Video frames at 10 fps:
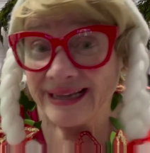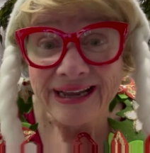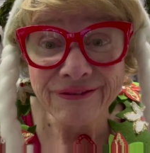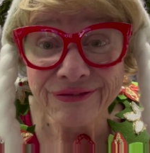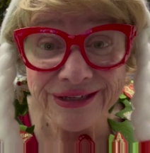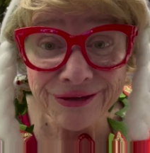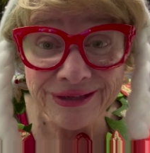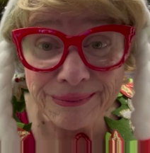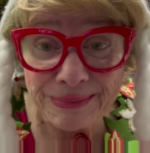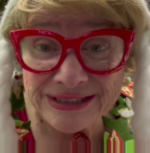Every year
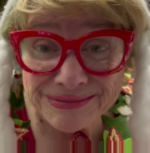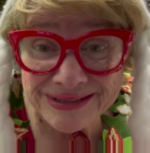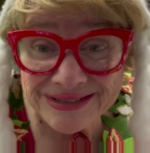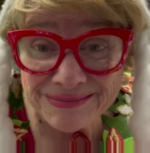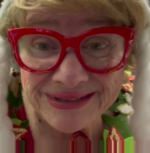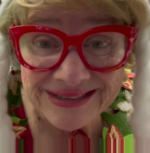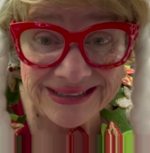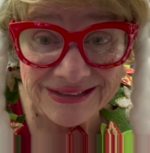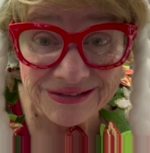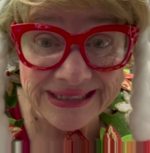he buys me something
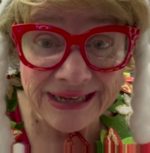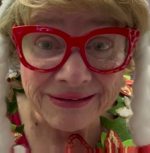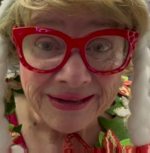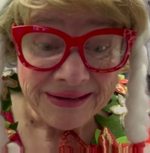little. Now my